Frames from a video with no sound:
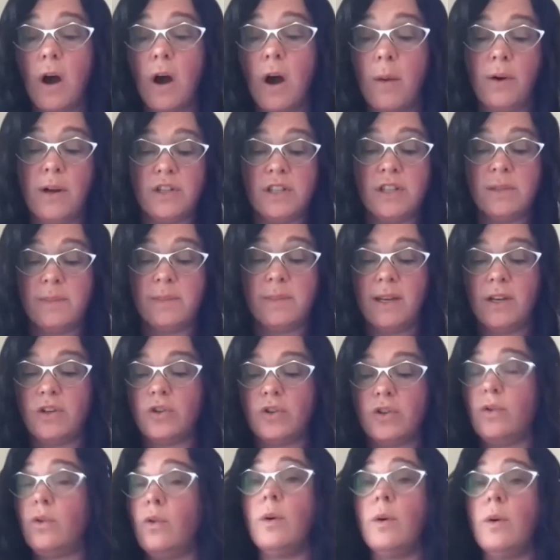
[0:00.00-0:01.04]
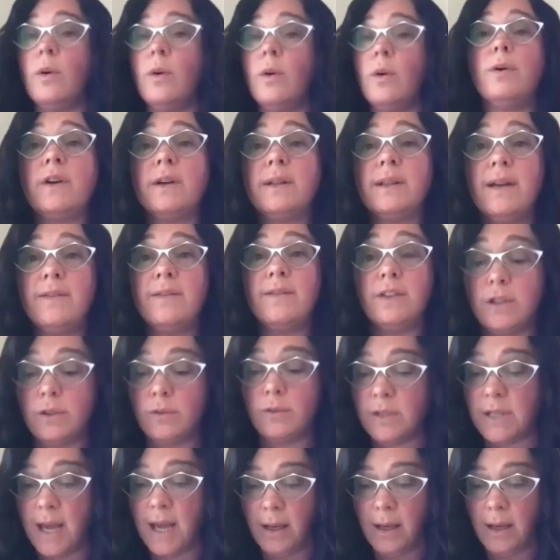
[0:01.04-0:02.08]
operations manager or a perfect level
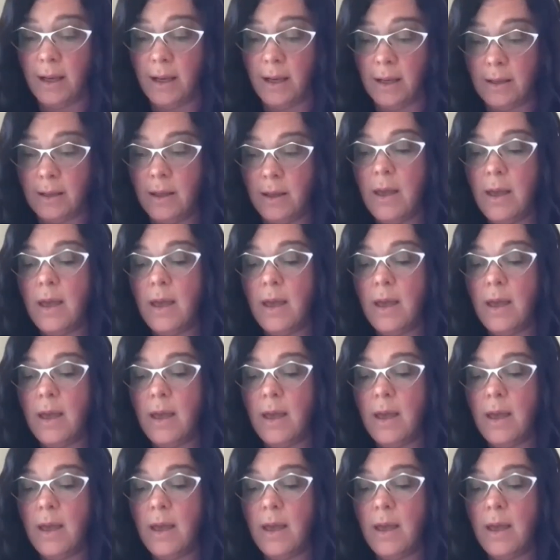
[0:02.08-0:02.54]
2 tech,